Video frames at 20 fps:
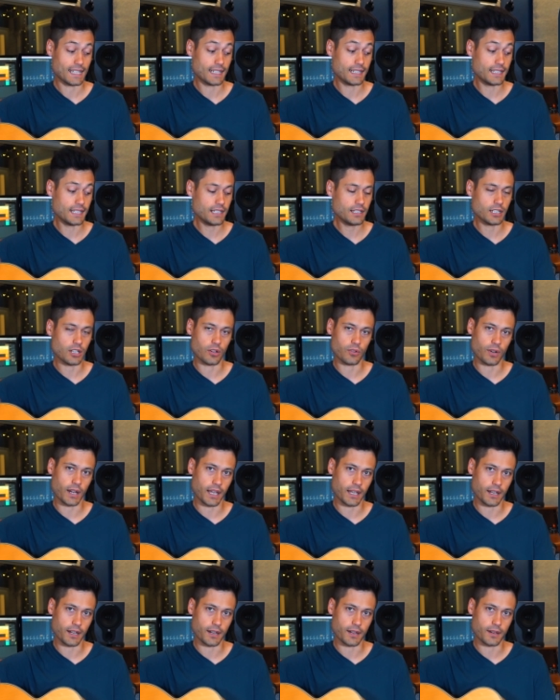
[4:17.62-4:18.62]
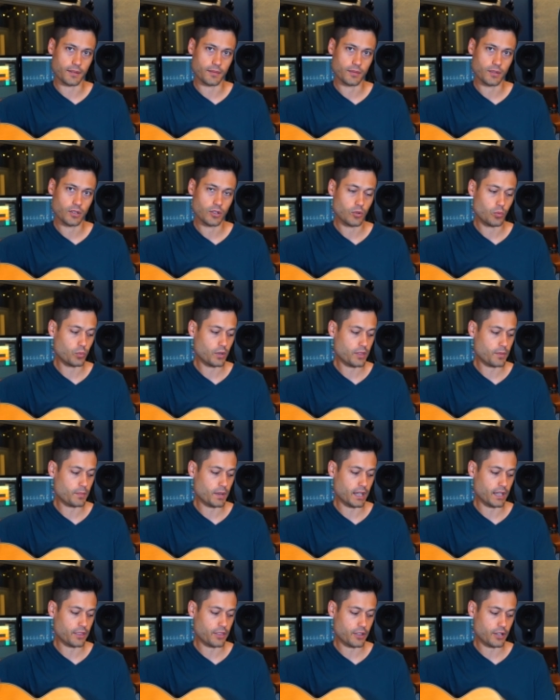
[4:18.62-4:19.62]
D note right here with
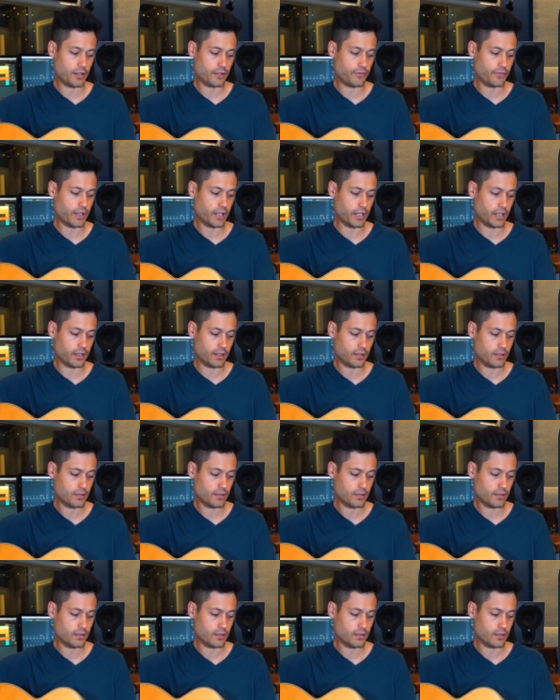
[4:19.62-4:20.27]
my 3rd finger.